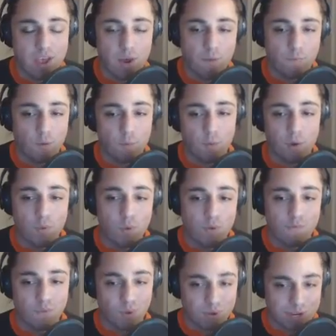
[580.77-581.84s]
a
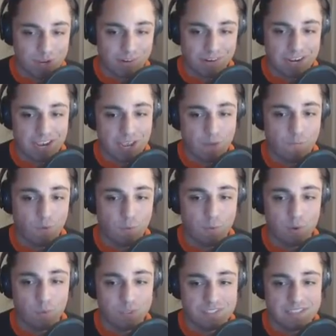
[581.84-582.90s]
4.14 ERA, and a
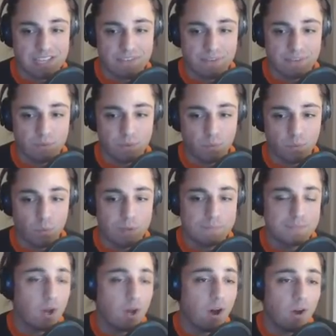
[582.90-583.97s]
4.17 with WHIPs
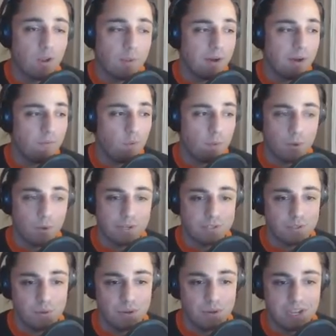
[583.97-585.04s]
all above
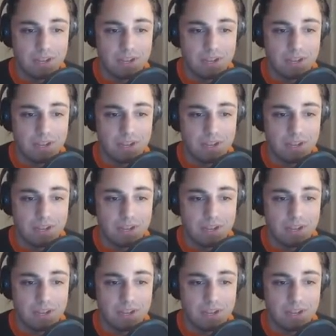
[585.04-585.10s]
1.2.